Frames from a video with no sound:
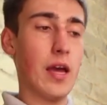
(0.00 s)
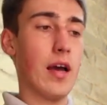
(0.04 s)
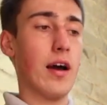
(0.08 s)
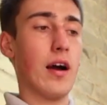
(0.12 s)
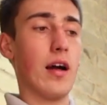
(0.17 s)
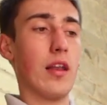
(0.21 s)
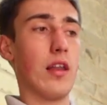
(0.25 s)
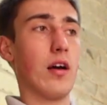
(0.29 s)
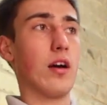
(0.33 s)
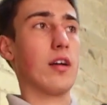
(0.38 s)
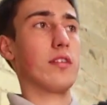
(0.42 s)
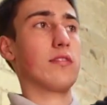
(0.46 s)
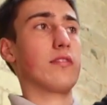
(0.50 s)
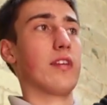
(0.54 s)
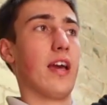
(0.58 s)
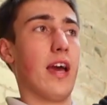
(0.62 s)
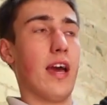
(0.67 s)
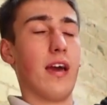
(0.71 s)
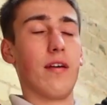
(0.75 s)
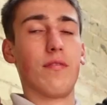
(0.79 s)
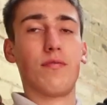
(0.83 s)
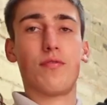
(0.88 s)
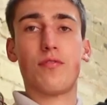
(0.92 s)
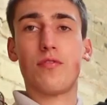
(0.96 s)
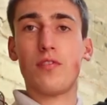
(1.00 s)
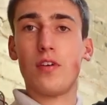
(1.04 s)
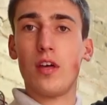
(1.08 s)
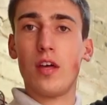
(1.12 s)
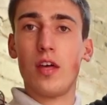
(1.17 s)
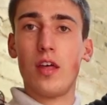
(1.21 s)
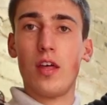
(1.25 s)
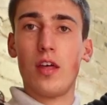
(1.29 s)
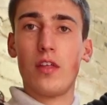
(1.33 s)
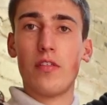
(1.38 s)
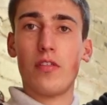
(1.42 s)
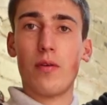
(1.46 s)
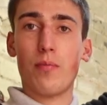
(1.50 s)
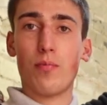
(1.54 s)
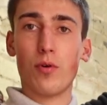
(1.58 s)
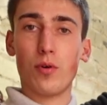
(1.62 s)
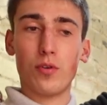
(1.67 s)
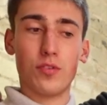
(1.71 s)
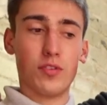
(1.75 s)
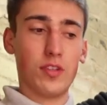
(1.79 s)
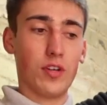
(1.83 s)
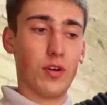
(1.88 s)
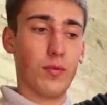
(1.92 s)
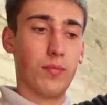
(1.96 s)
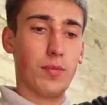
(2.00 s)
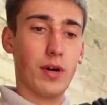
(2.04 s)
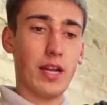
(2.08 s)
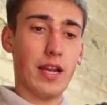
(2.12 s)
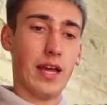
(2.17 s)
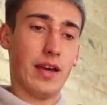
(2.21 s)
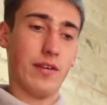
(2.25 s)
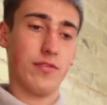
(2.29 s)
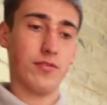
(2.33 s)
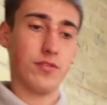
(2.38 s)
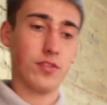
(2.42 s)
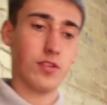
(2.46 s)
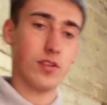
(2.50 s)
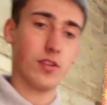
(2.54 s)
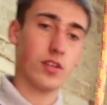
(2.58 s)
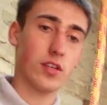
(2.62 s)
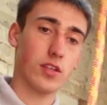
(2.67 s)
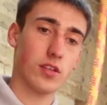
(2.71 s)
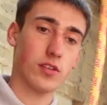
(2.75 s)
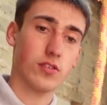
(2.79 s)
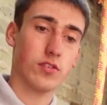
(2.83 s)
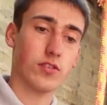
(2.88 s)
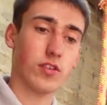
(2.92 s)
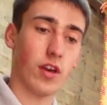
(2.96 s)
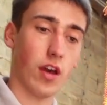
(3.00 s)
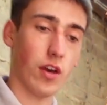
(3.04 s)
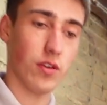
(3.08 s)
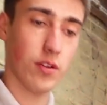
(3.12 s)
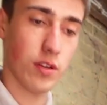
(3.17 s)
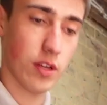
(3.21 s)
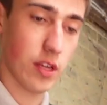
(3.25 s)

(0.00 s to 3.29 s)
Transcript: I like to have the prusik on my left. So